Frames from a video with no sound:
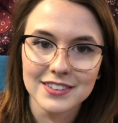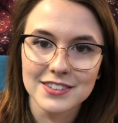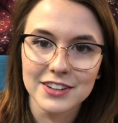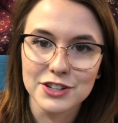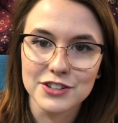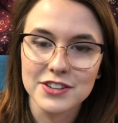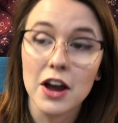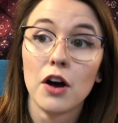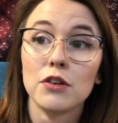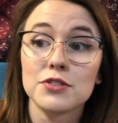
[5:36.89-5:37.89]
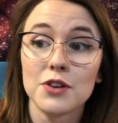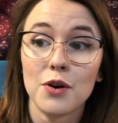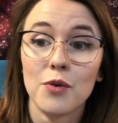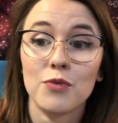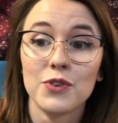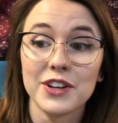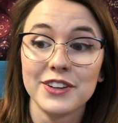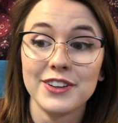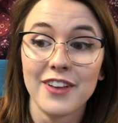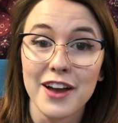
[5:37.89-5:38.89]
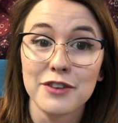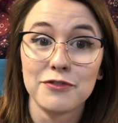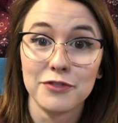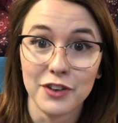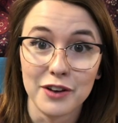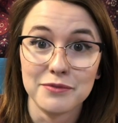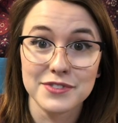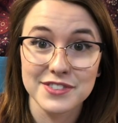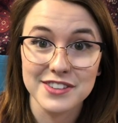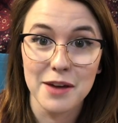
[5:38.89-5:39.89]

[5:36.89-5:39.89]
It's liches. I also really like flumps.